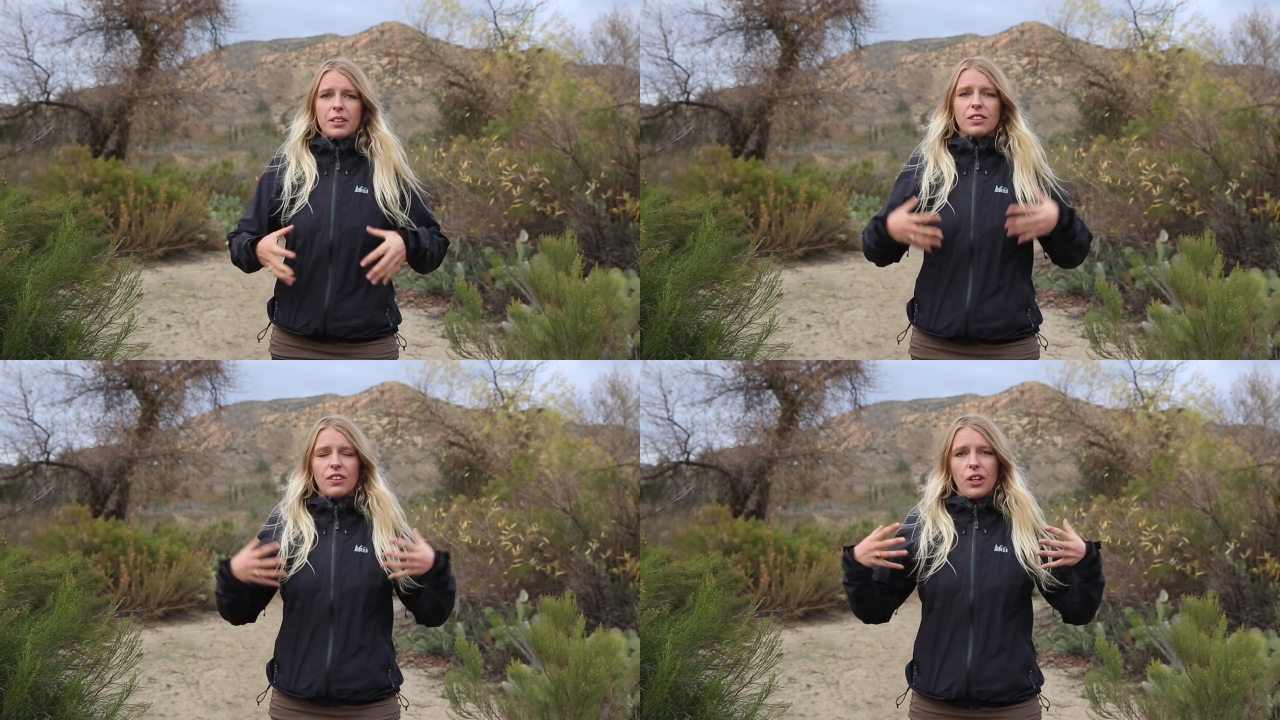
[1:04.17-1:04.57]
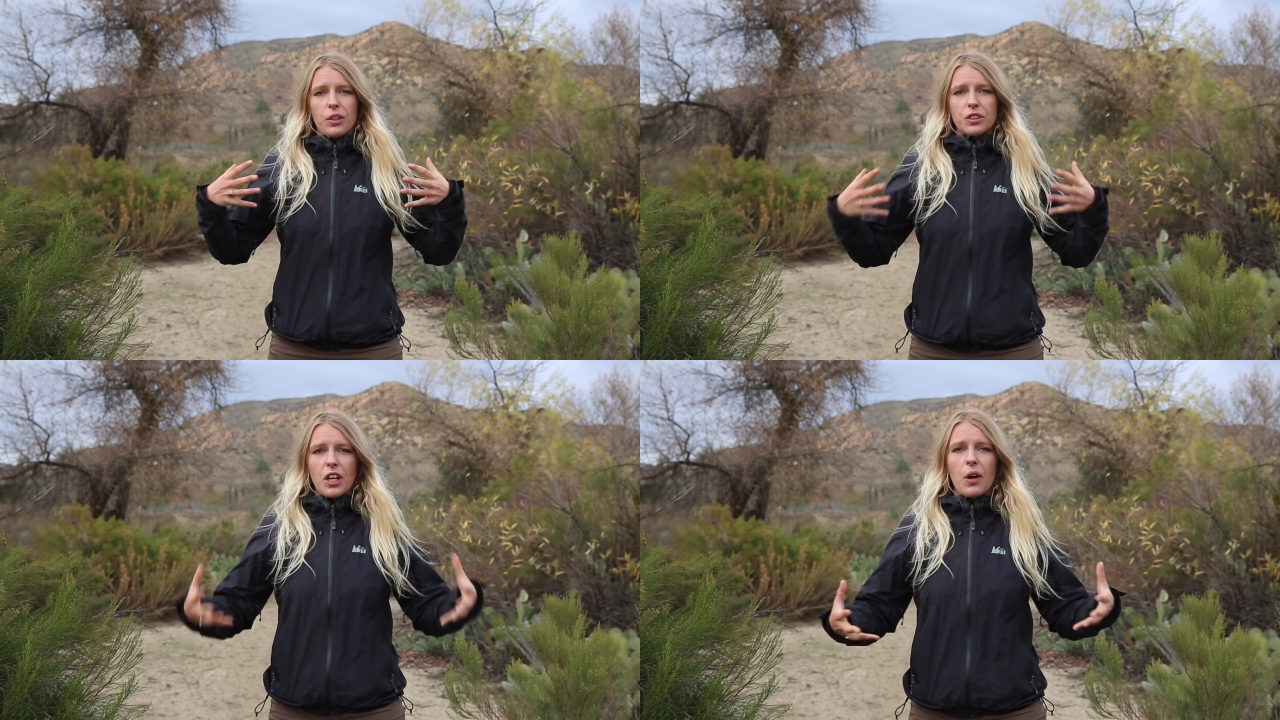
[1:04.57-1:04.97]
these
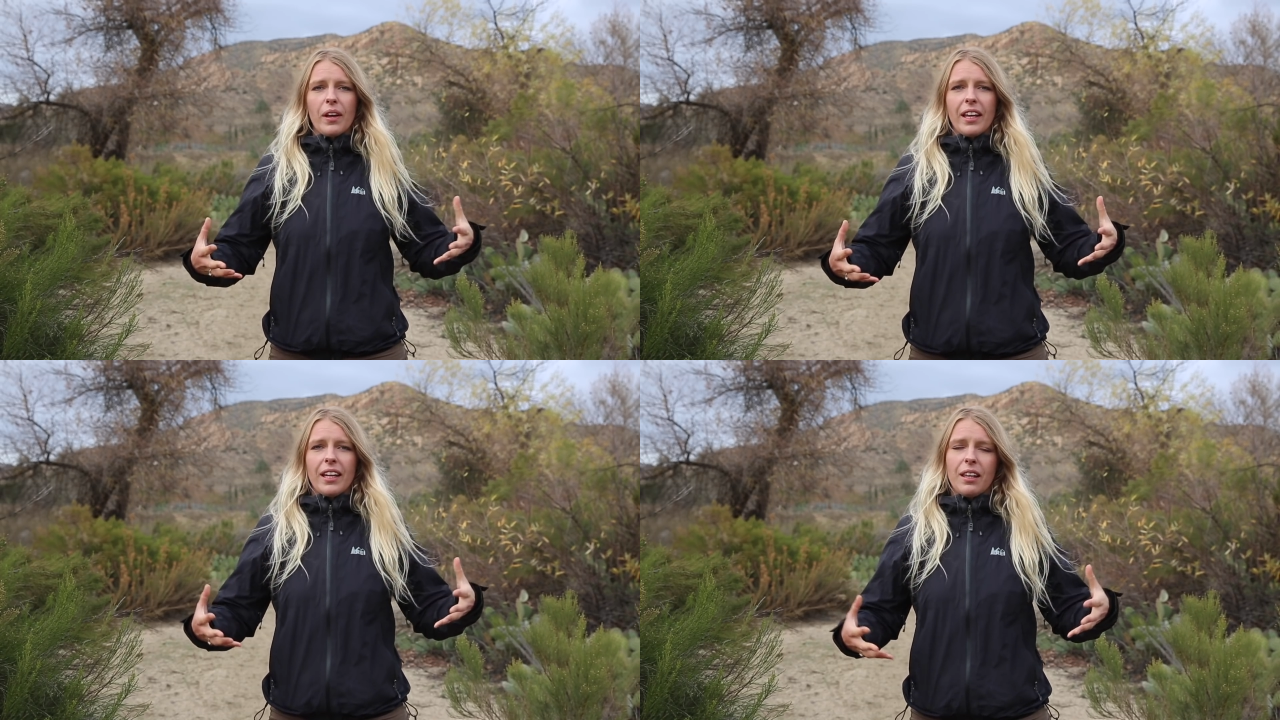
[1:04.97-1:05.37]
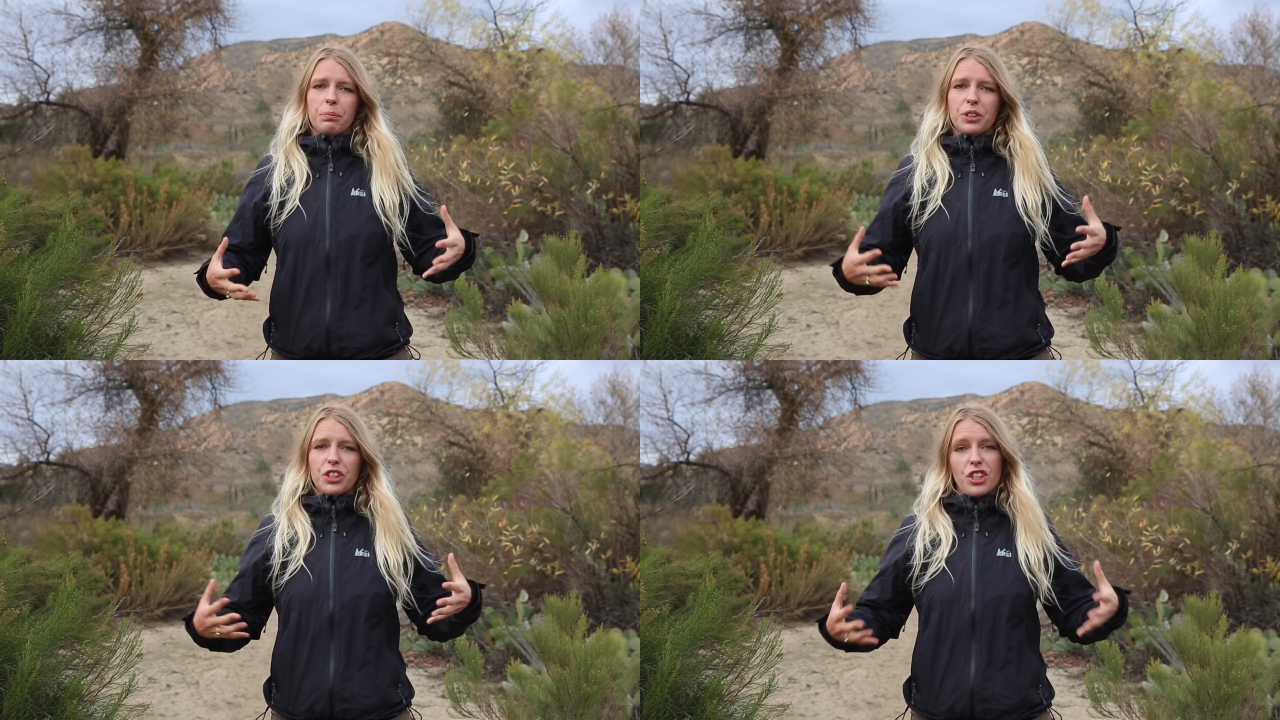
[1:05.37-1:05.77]
videos going and
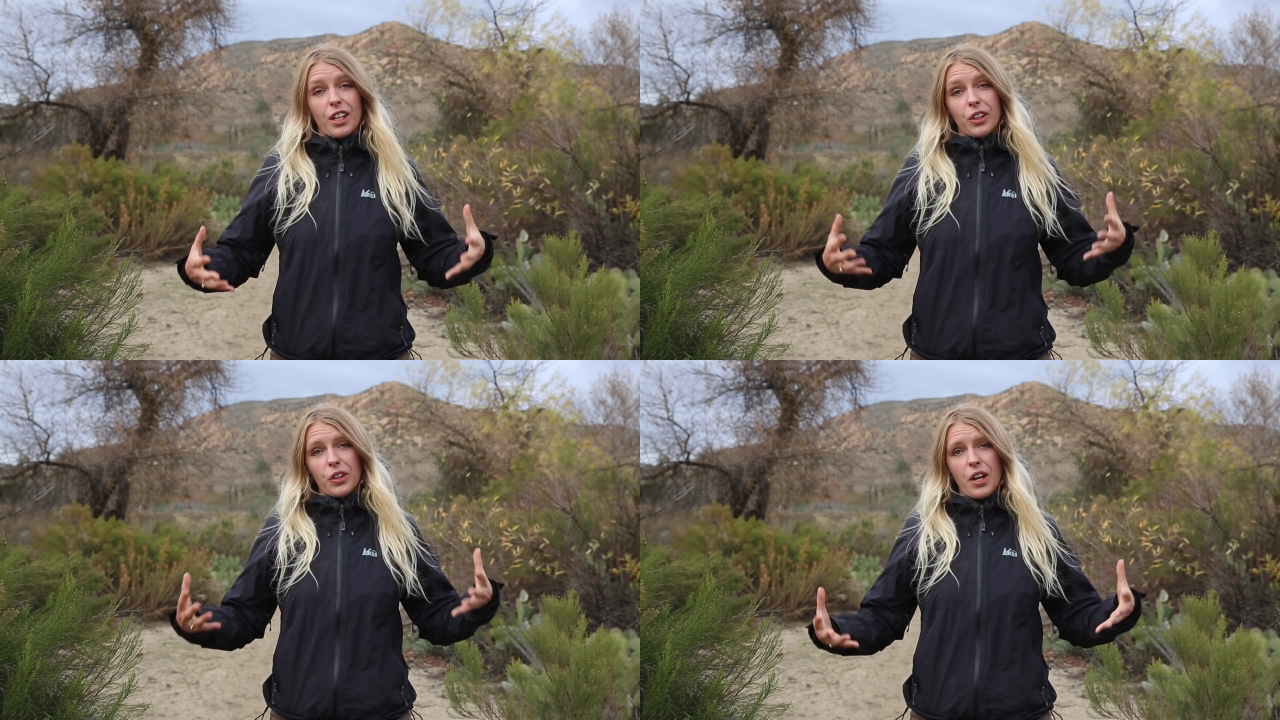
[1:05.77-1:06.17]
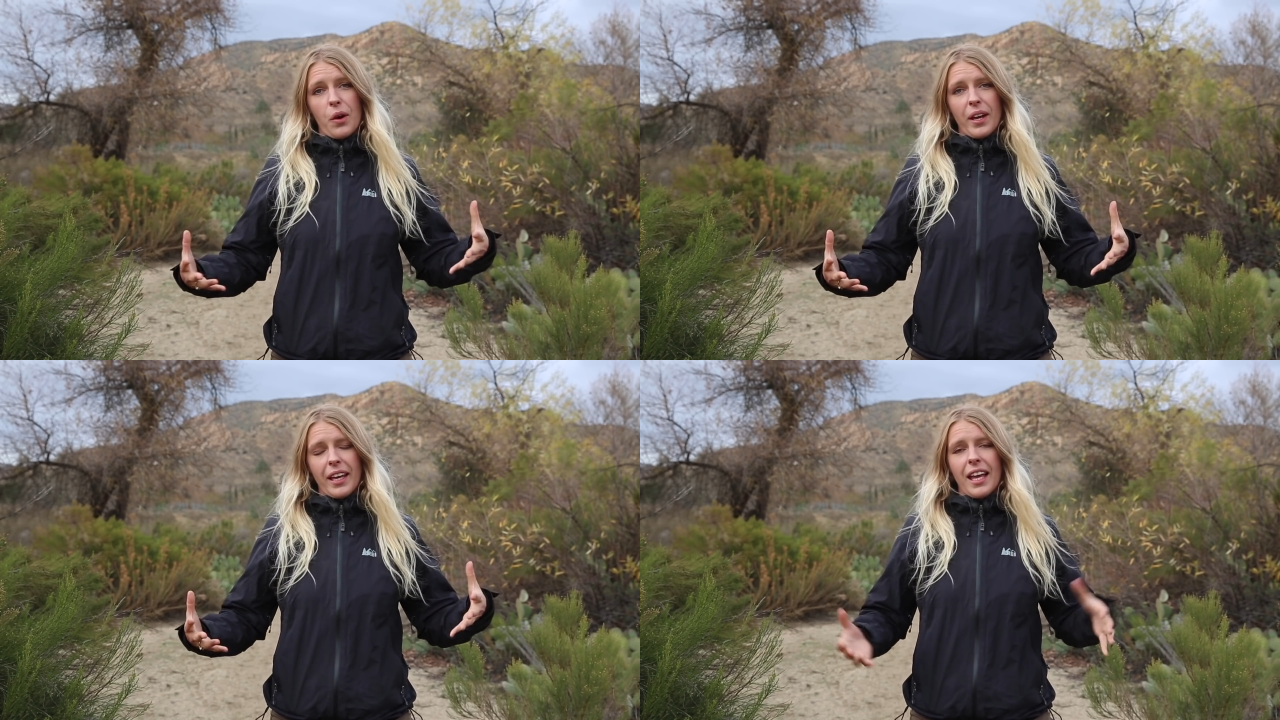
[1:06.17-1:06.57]
keep this channel
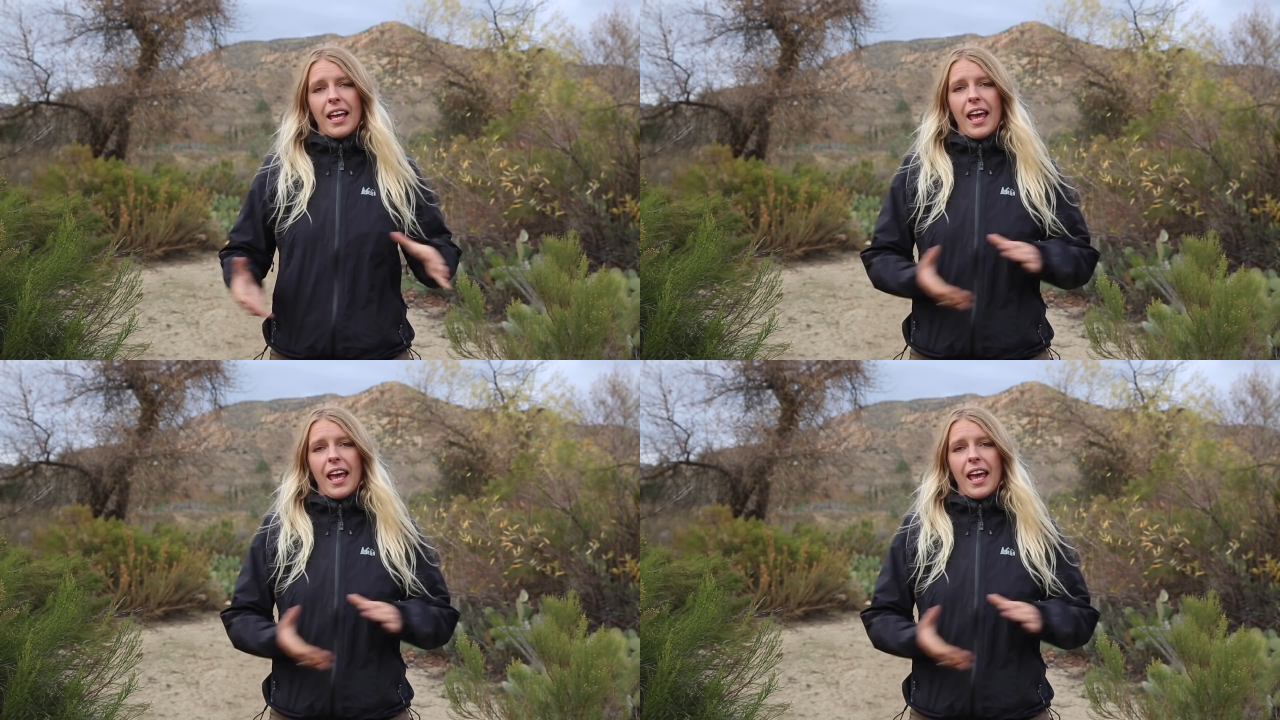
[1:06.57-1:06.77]
going.